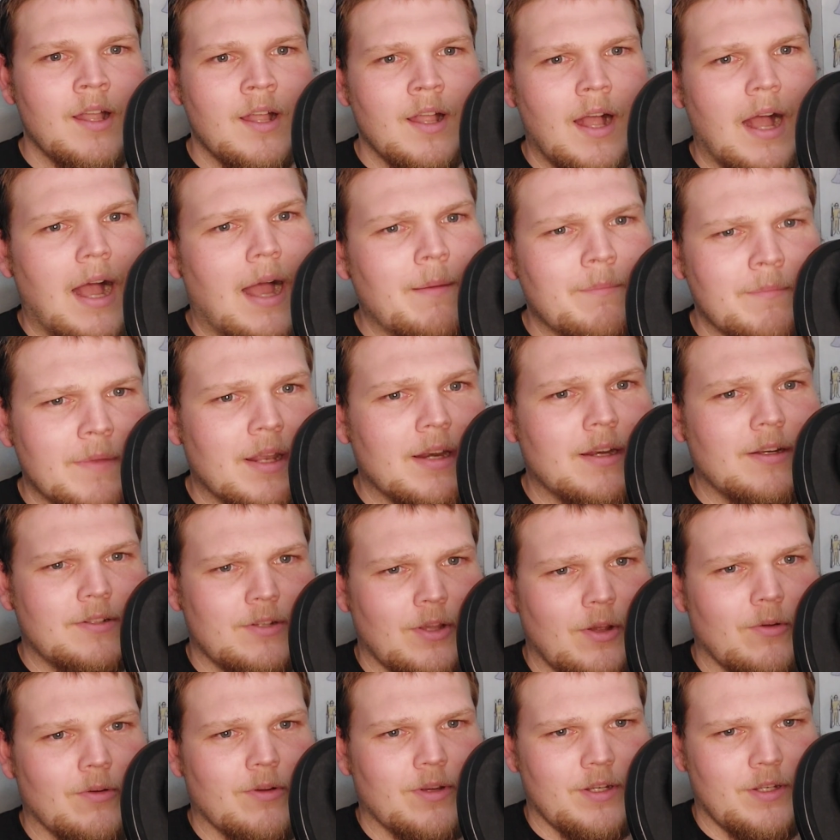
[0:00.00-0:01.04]
I'm not a
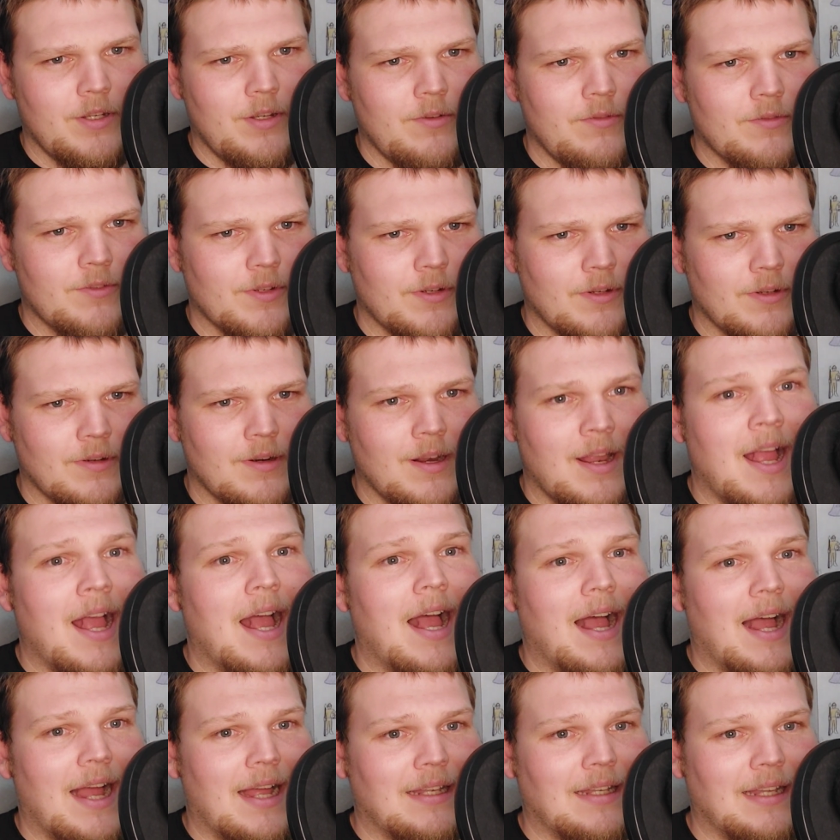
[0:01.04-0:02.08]
token user.
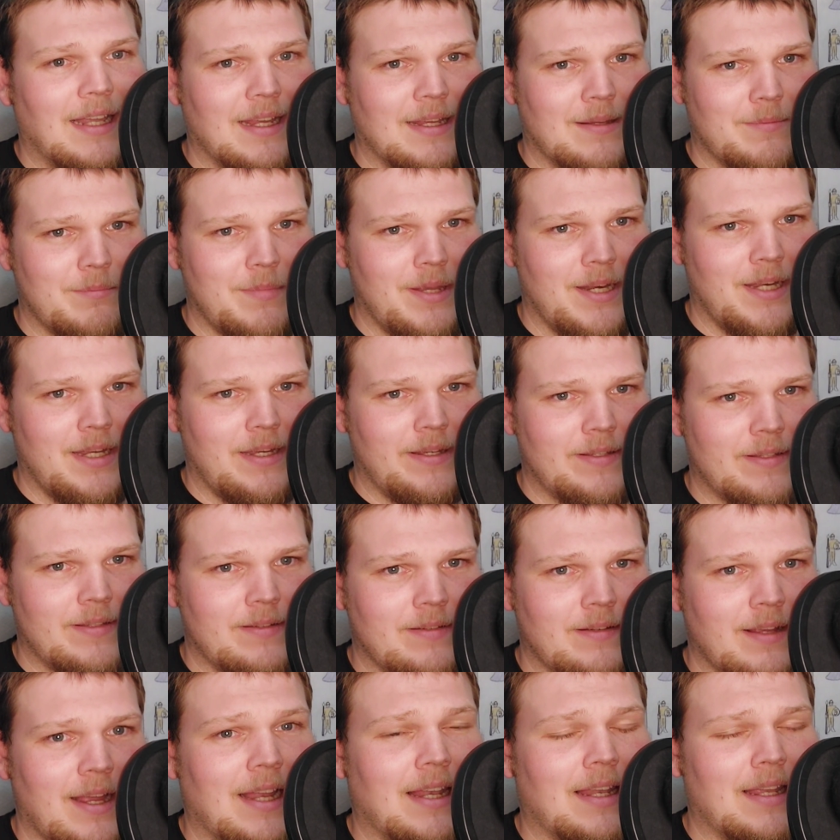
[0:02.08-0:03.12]
I like minis.
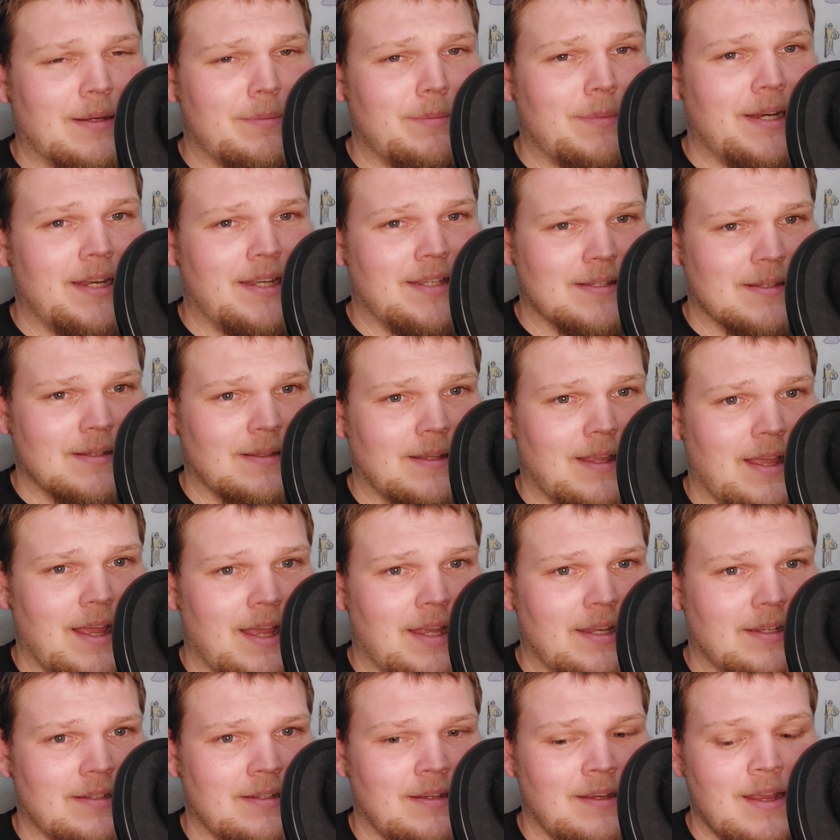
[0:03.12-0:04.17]
I like minis a
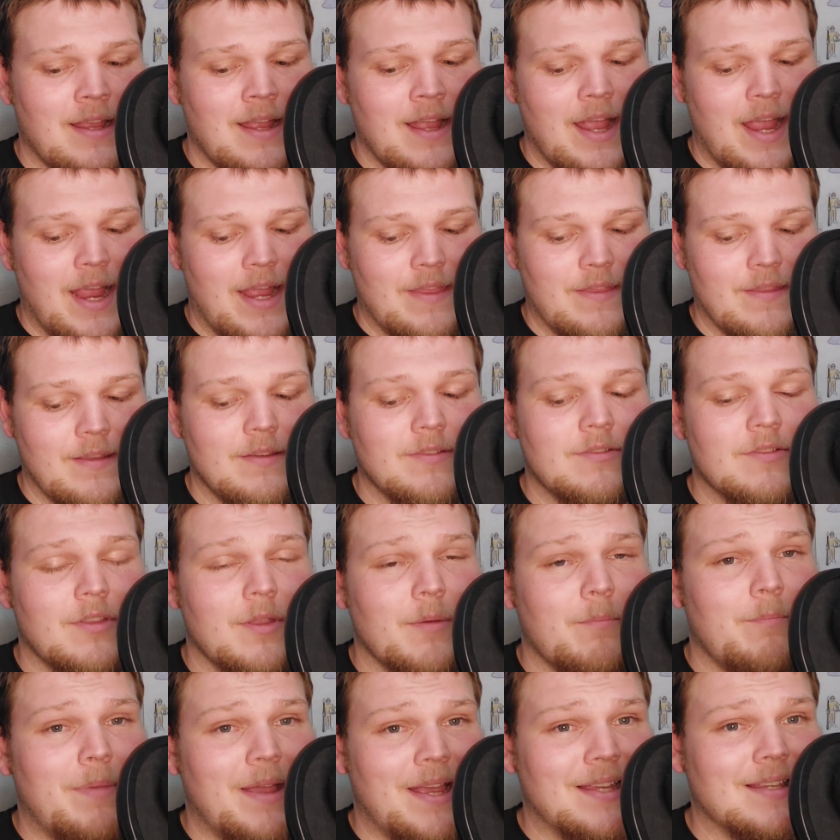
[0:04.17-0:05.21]
lot, and these are
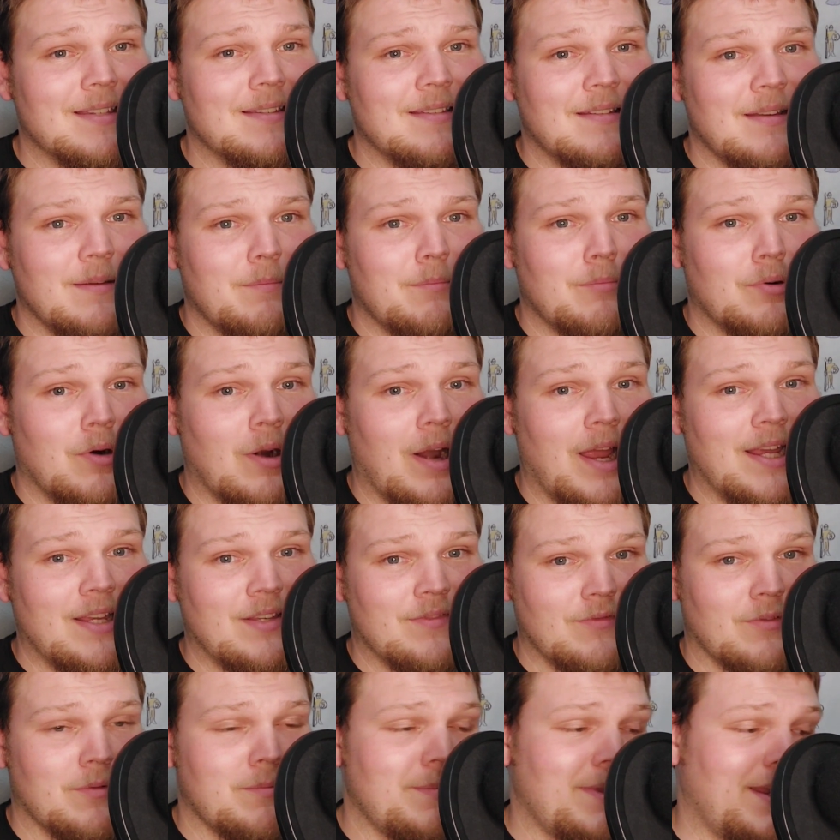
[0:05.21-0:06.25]
the best price
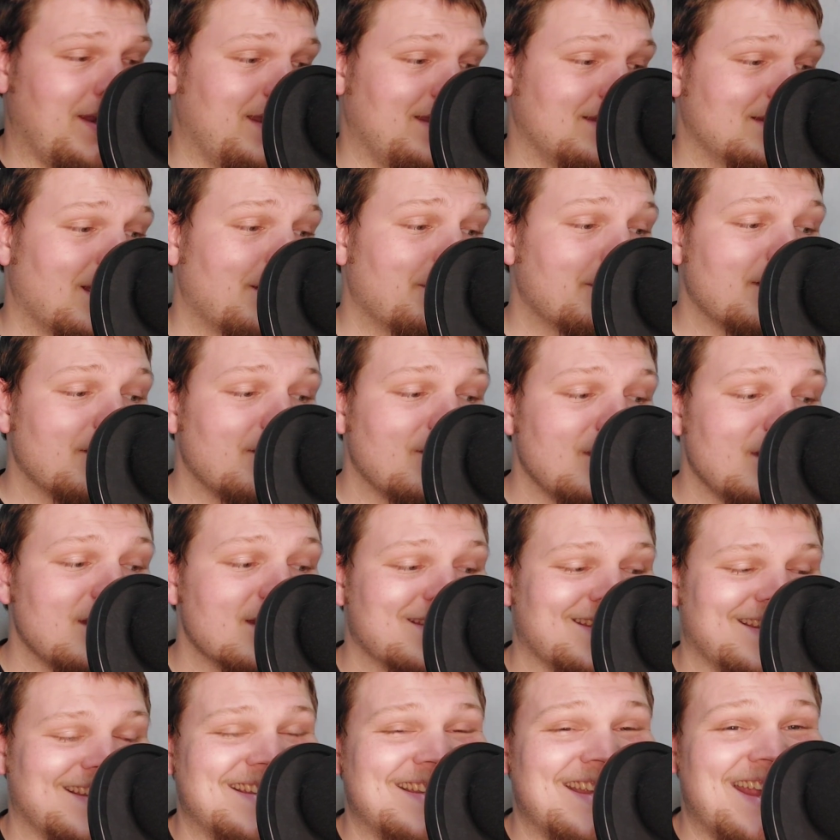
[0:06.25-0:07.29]
for minis. I'm giving
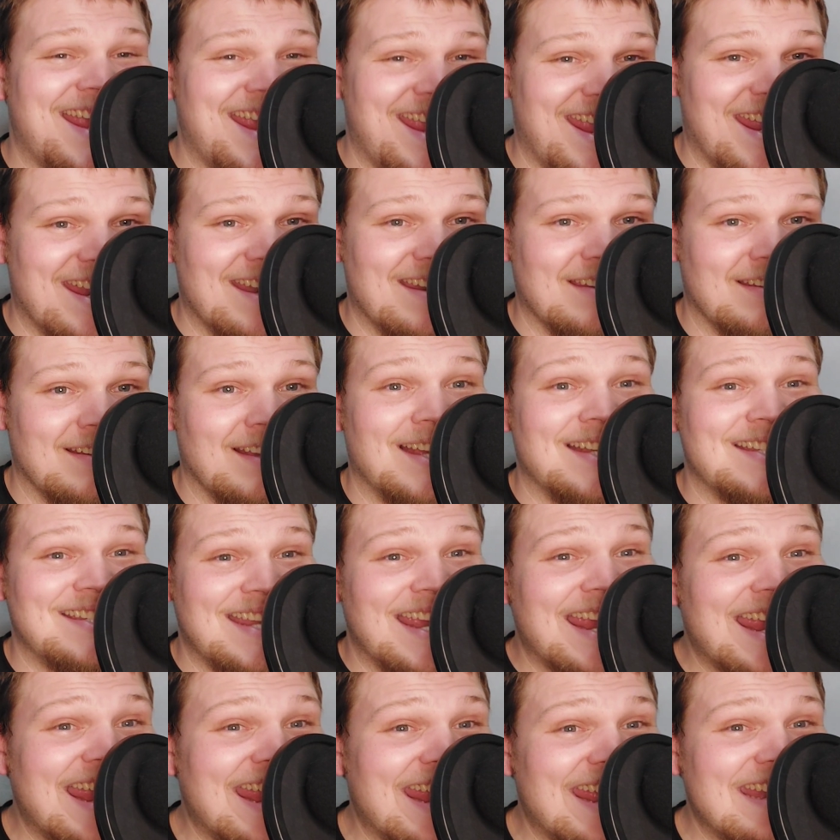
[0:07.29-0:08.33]
this a 10
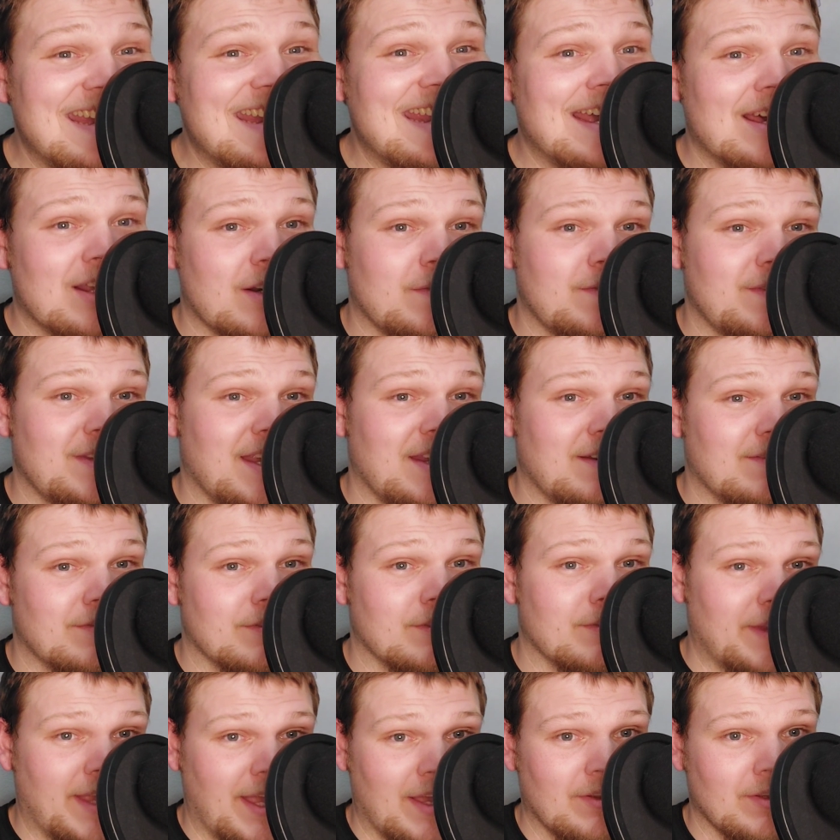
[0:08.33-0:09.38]
out of 10
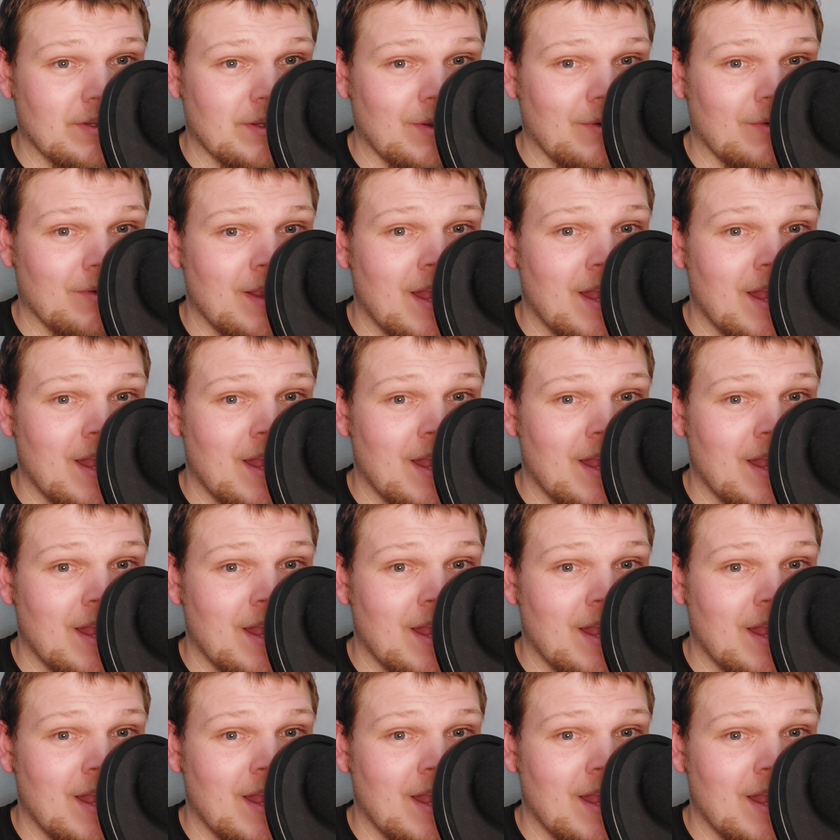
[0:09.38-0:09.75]
for value.